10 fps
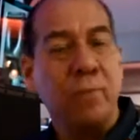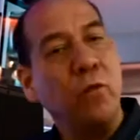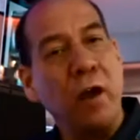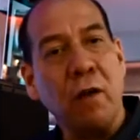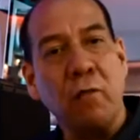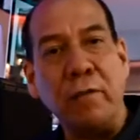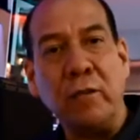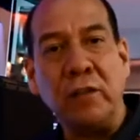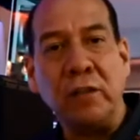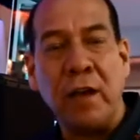we are
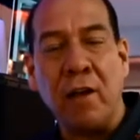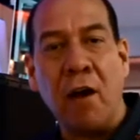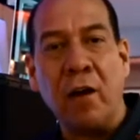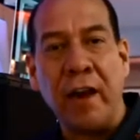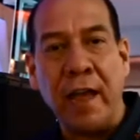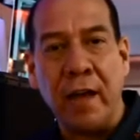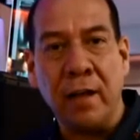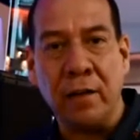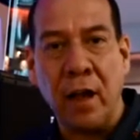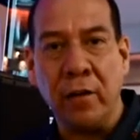referencing
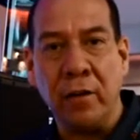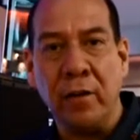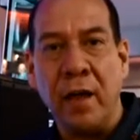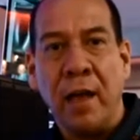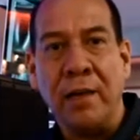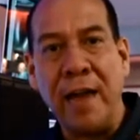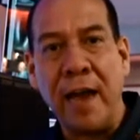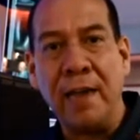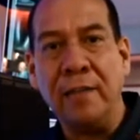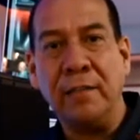RAL color
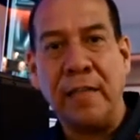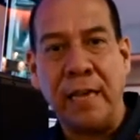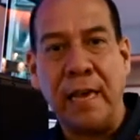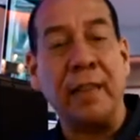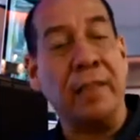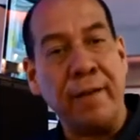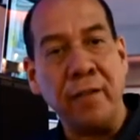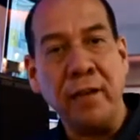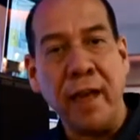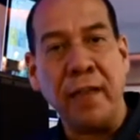
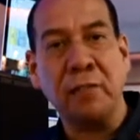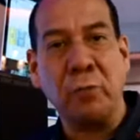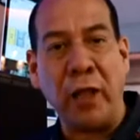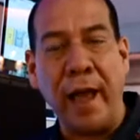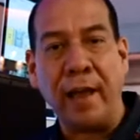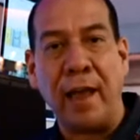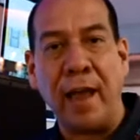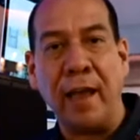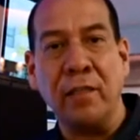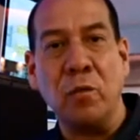9011 as black,
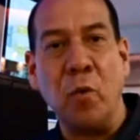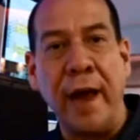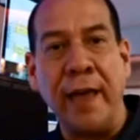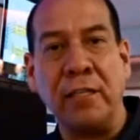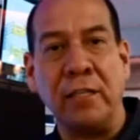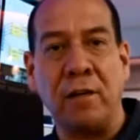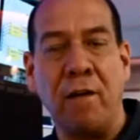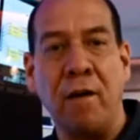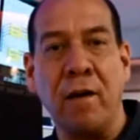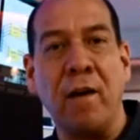and the whites
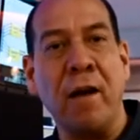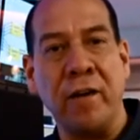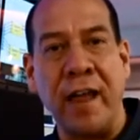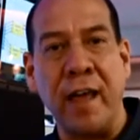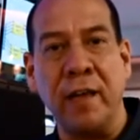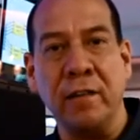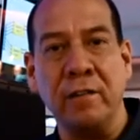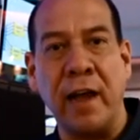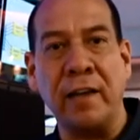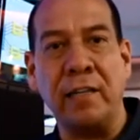are RAL
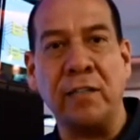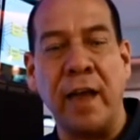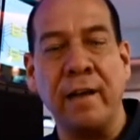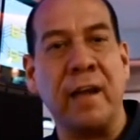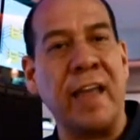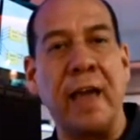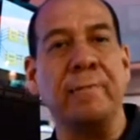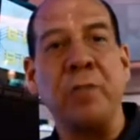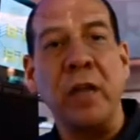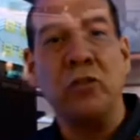9010,
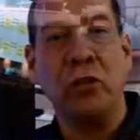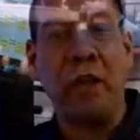again, to